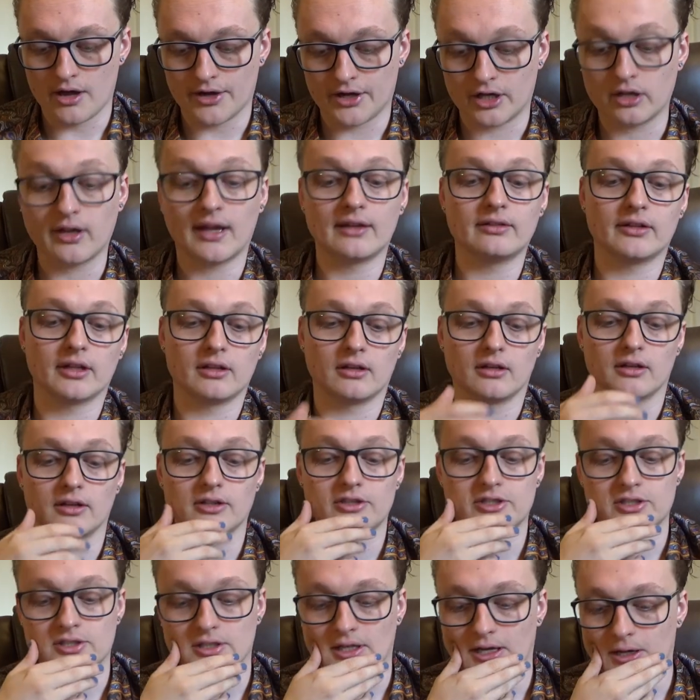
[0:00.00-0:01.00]

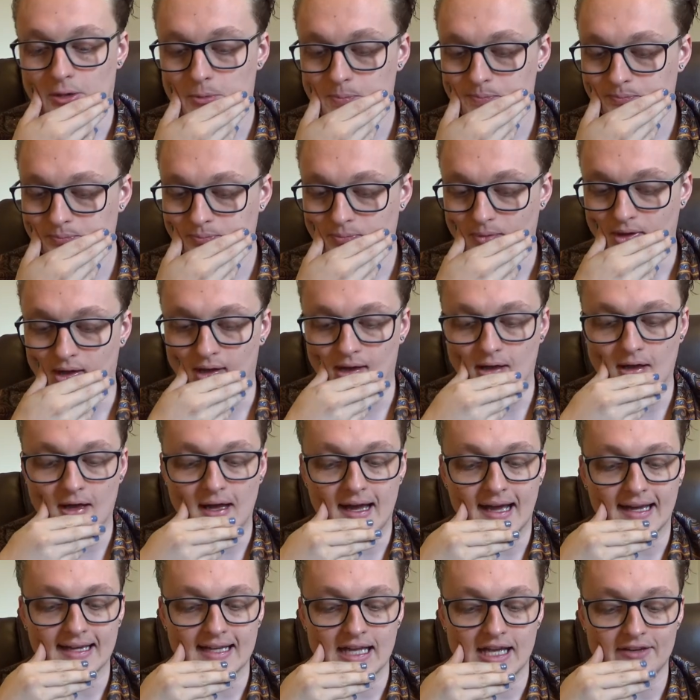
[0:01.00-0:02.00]
Cleanliness now.
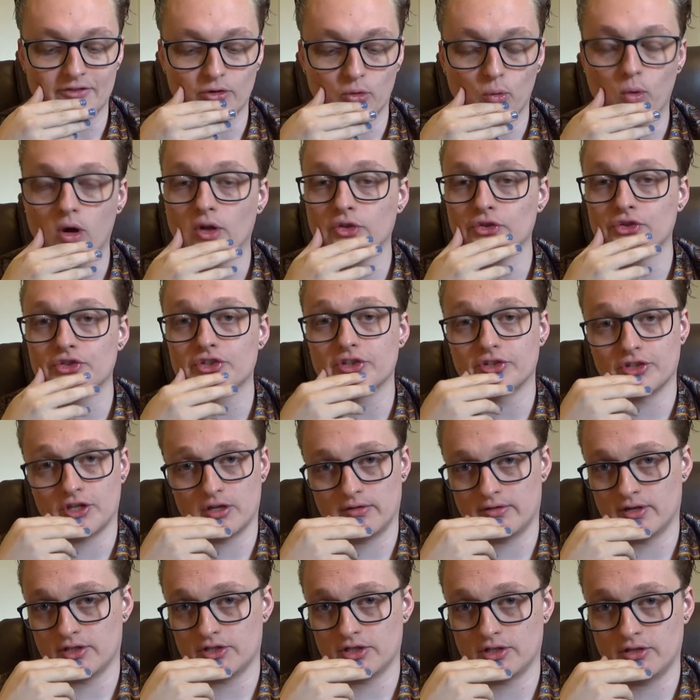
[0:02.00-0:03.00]
I gave a 1 to the
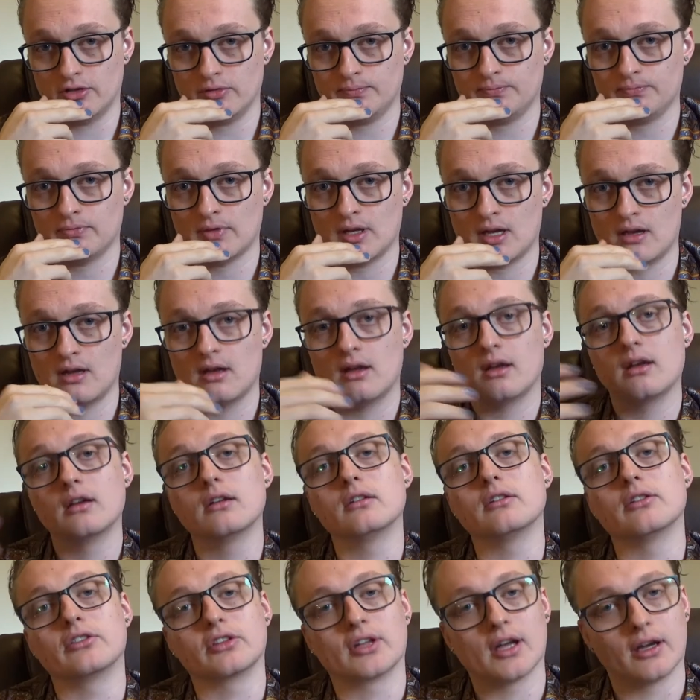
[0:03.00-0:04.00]
original.
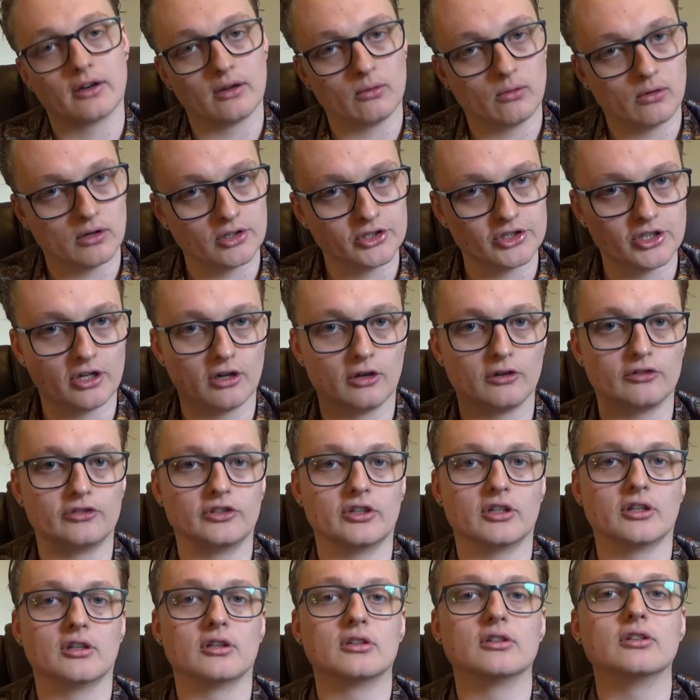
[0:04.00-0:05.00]
Just kind of wash over
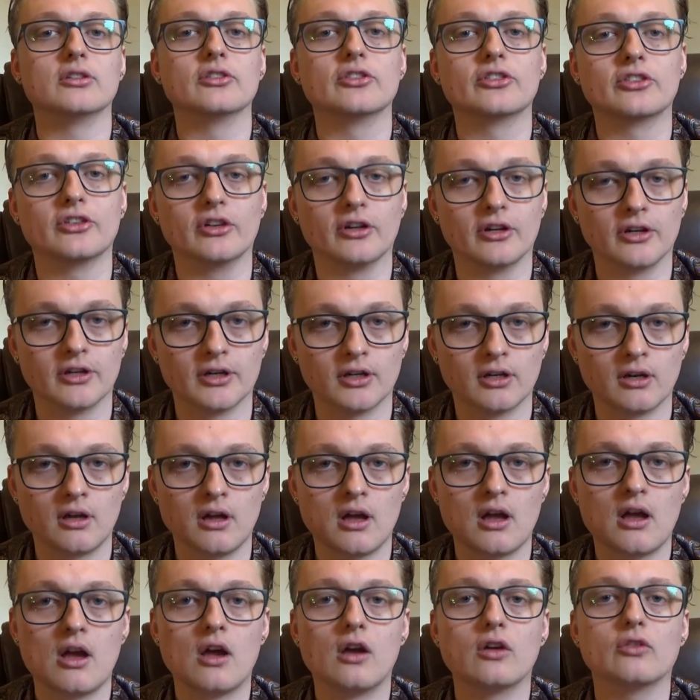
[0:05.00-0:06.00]
you, just sort of
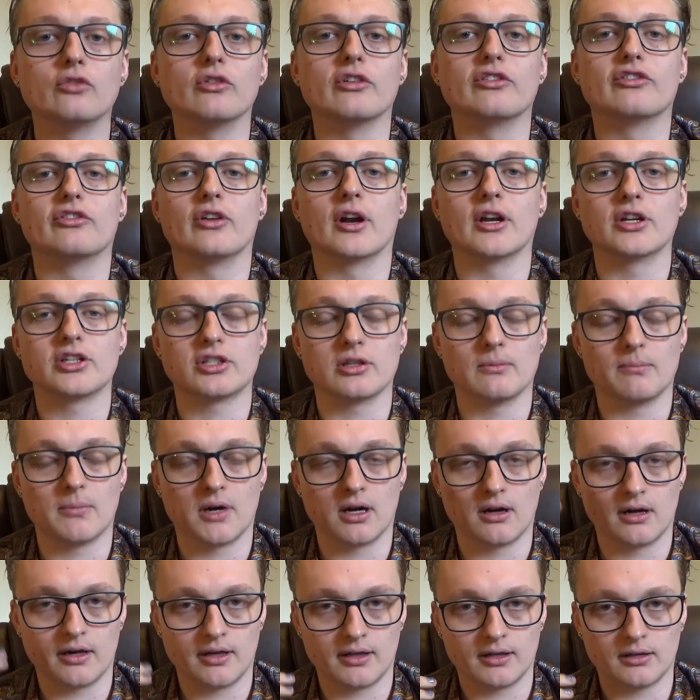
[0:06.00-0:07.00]
refresh your
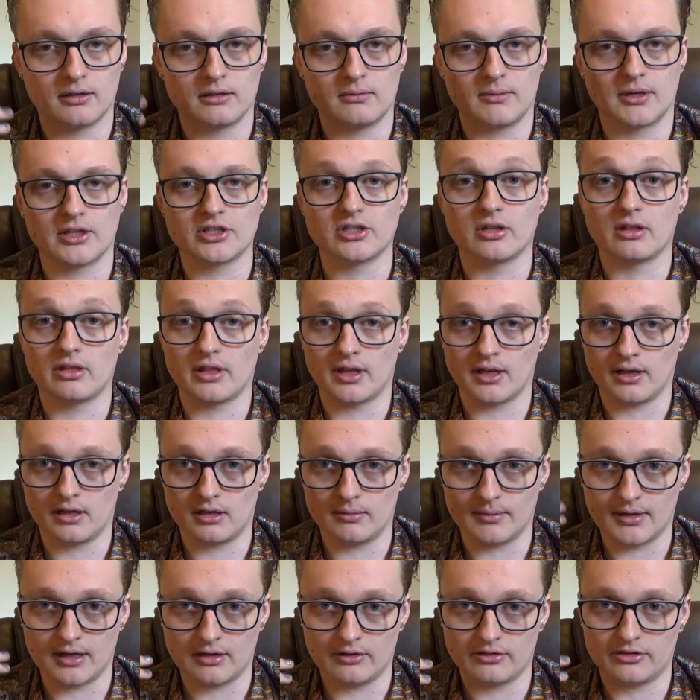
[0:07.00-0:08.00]
mind, makes you think
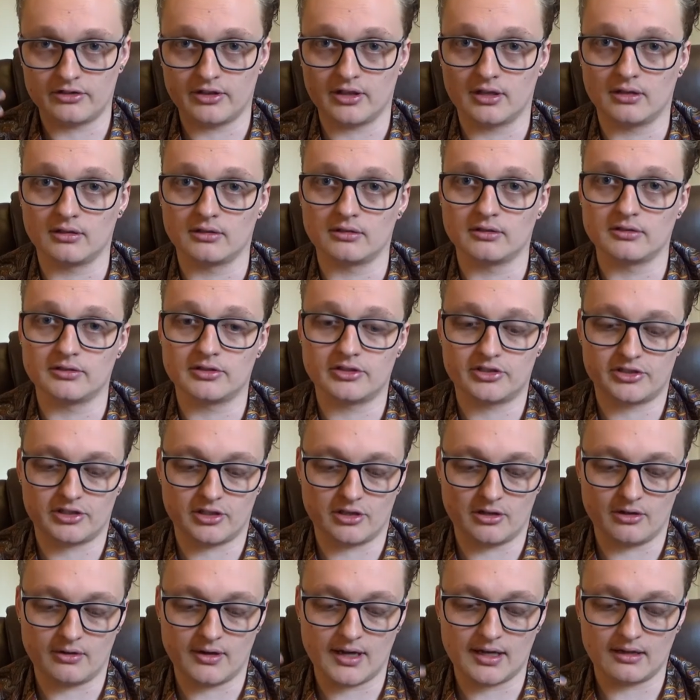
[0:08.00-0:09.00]
about things,
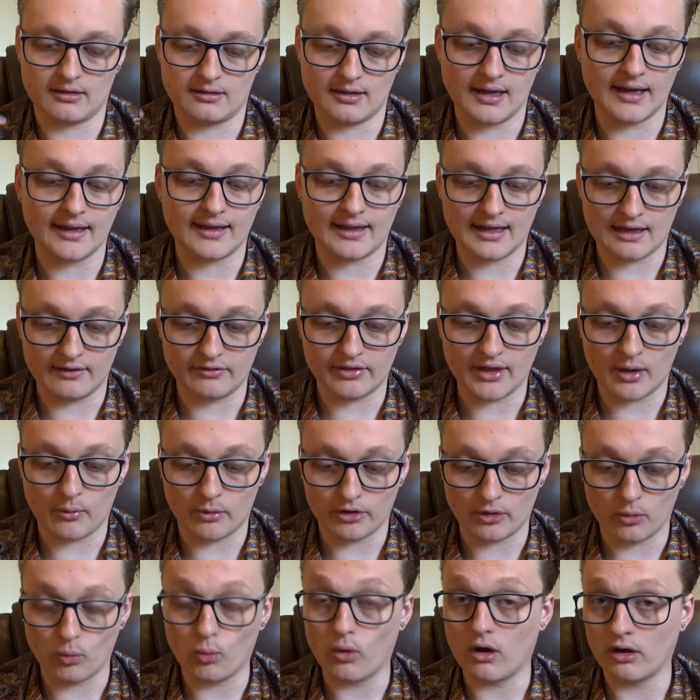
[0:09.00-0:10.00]
so I gave that
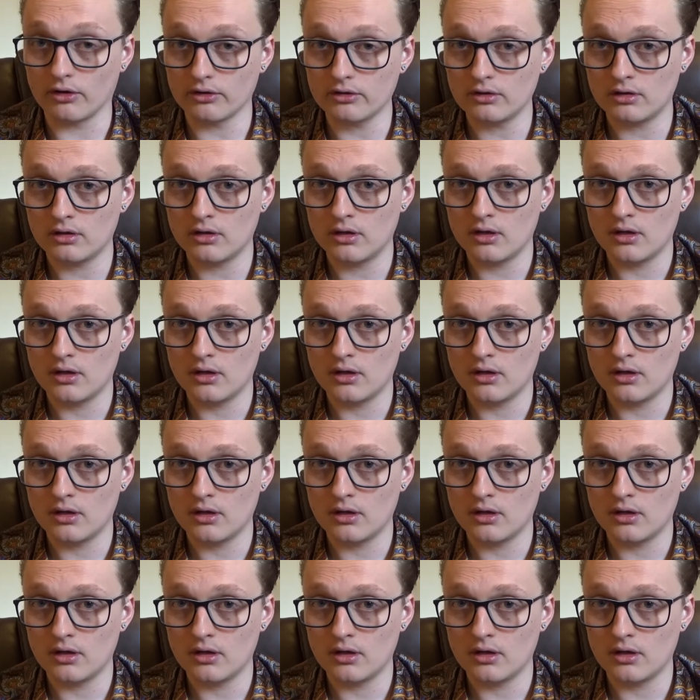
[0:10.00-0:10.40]
one a 1.